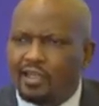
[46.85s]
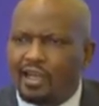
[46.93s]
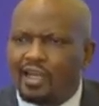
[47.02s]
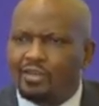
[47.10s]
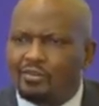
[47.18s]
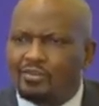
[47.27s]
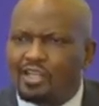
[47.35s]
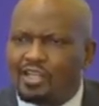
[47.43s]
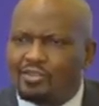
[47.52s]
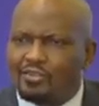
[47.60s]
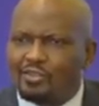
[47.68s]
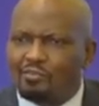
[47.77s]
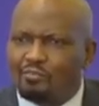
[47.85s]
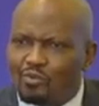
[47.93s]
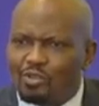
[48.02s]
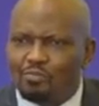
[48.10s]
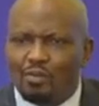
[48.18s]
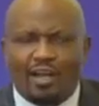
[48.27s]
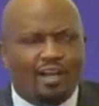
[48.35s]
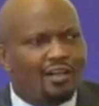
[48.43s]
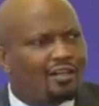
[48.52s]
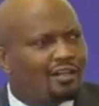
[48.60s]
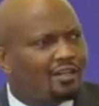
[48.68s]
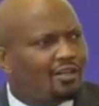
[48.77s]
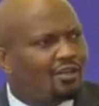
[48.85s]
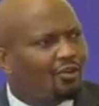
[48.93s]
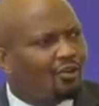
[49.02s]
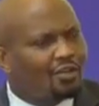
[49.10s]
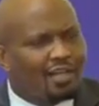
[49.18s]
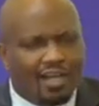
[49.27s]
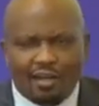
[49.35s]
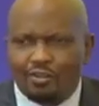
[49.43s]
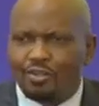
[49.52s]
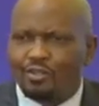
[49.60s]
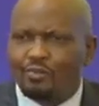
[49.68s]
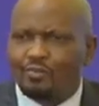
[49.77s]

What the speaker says: I know there is pushback on health.